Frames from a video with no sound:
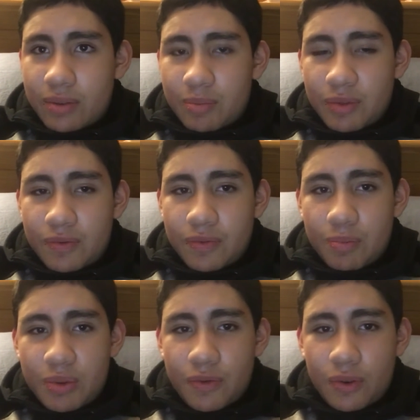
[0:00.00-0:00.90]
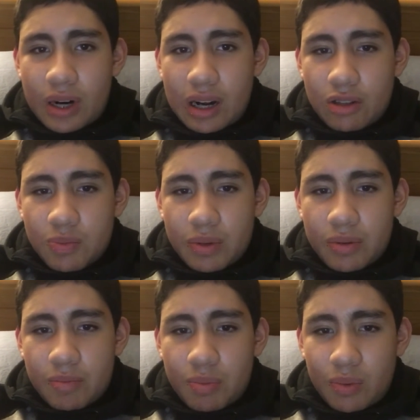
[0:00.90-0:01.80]
be, before I was
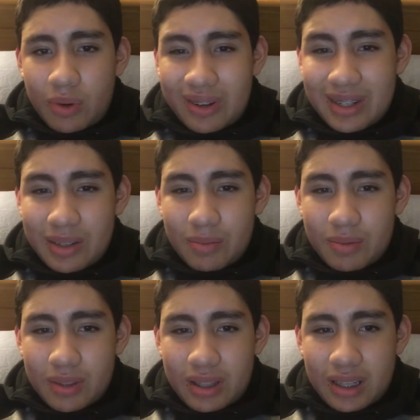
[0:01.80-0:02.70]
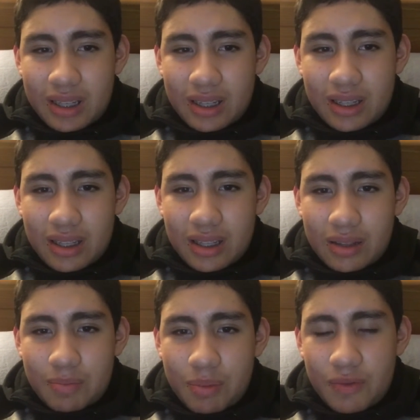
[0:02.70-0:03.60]
born.
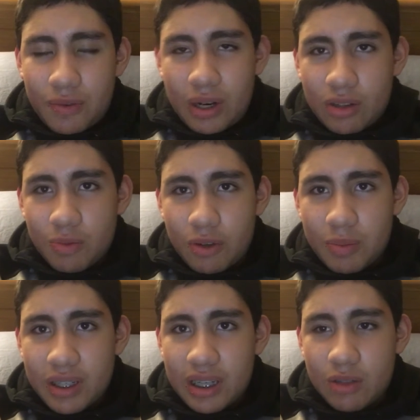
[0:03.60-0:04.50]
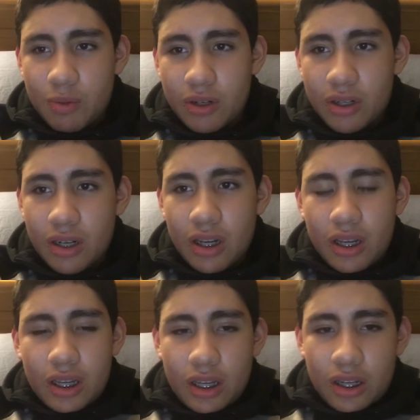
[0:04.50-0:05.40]
Before I was born because I was born
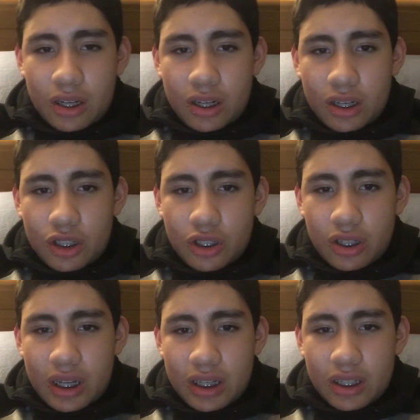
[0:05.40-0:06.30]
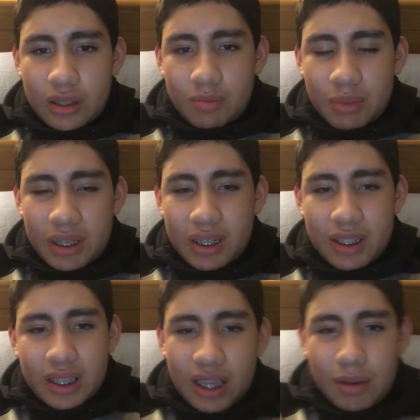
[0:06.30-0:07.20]
in July because
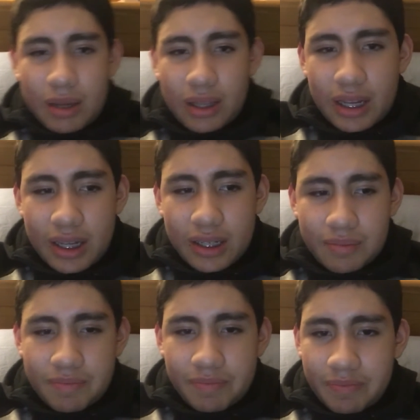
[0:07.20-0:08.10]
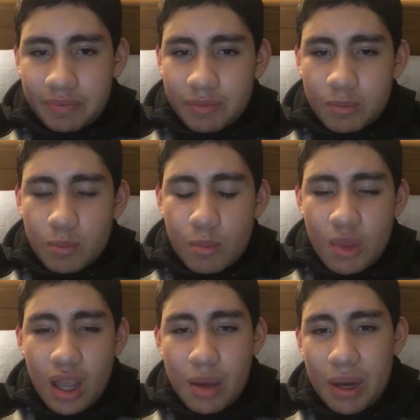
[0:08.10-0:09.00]
it came out like
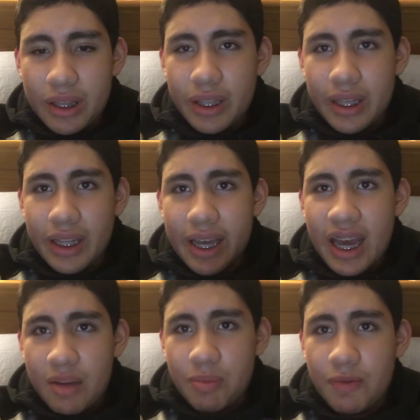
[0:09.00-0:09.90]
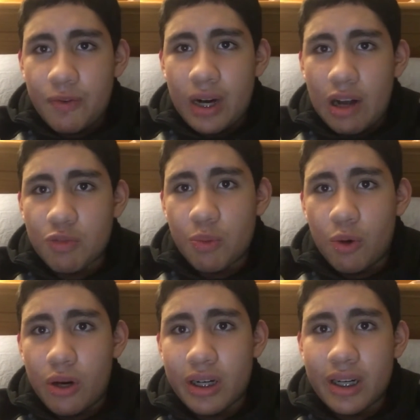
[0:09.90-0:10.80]
a month and a half before I was
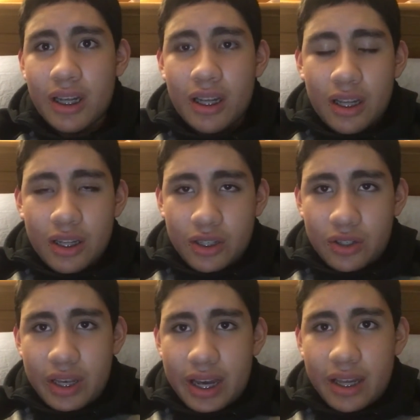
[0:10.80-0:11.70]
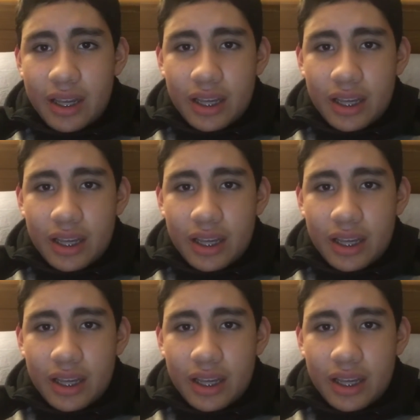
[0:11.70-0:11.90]
born. So yeah,